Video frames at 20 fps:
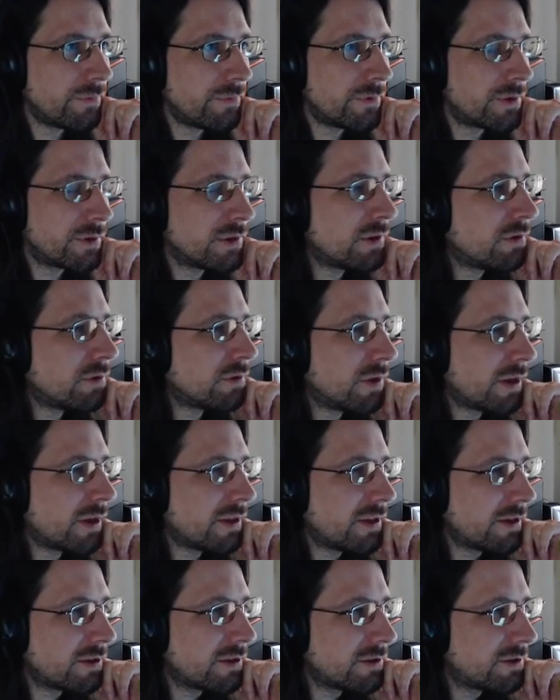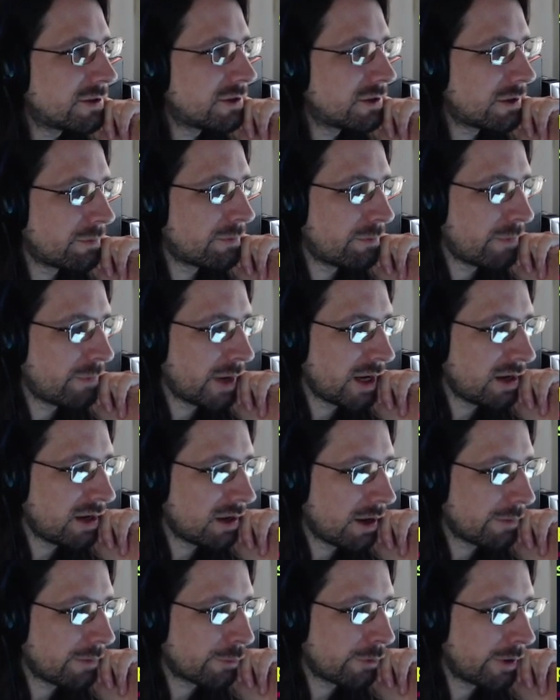So I think this is the main
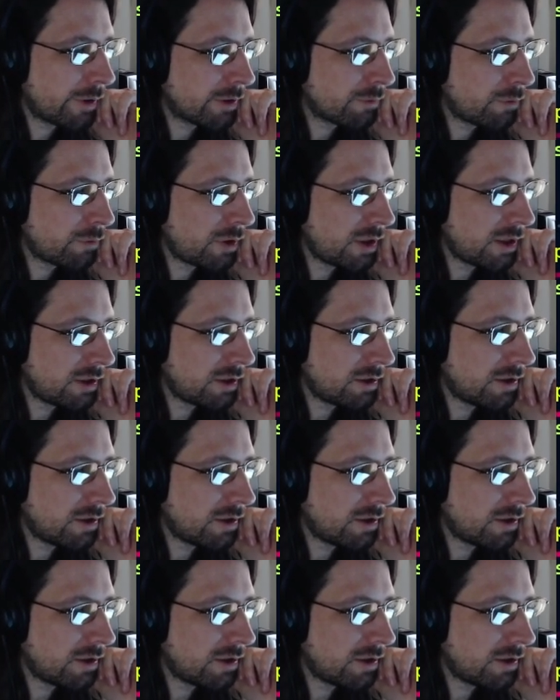operator we need.